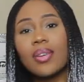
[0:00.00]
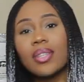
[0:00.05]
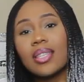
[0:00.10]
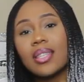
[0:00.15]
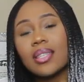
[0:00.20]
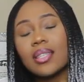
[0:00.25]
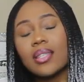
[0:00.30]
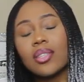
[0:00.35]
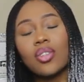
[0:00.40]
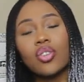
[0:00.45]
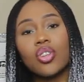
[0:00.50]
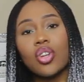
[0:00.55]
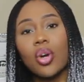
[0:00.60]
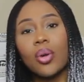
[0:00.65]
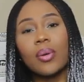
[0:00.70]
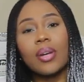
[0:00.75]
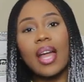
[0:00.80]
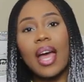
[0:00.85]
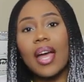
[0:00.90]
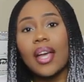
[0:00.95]
It's, you
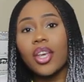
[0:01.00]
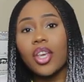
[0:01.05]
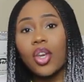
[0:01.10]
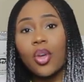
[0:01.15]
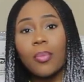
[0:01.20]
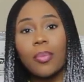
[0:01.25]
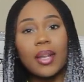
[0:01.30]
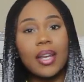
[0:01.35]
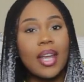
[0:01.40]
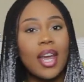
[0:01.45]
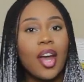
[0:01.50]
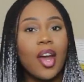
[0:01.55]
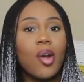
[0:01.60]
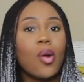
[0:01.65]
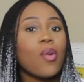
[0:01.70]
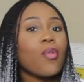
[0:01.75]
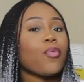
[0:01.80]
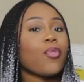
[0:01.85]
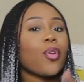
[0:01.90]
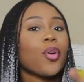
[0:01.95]
know, not human hair
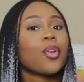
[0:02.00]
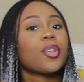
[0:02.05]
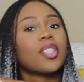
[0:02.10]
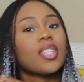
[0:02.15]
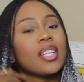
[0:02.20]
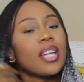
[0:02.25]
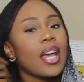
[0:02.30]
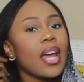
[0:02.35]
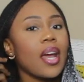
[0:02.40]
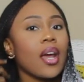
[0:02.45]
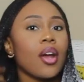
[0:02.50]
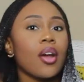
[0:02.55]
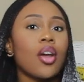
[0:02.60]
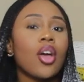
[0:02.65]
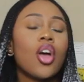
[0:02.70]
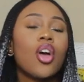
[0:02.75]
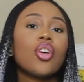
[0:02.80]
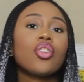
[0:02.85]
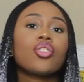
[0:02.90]
or virgin hair.